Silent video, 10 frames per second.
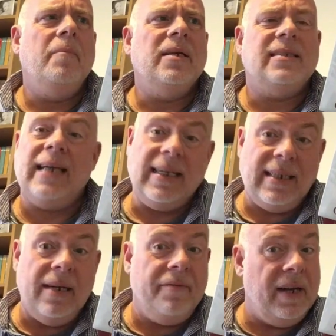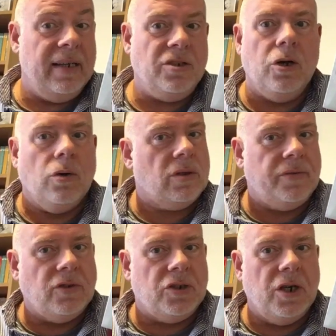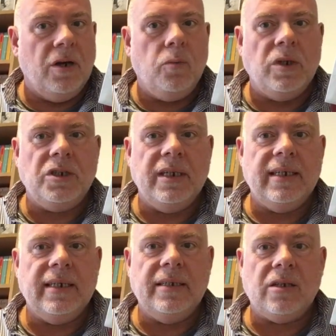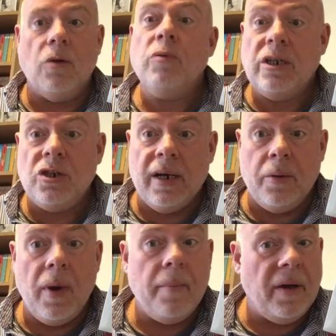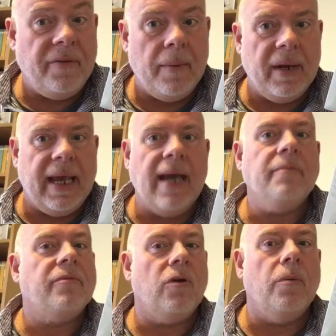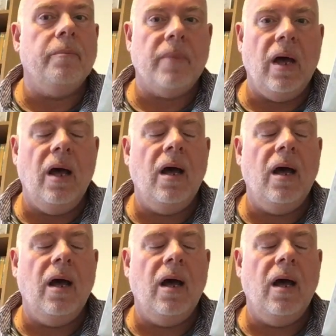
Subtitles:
Set in a village in Oxfordshire, which is originally where my family came from,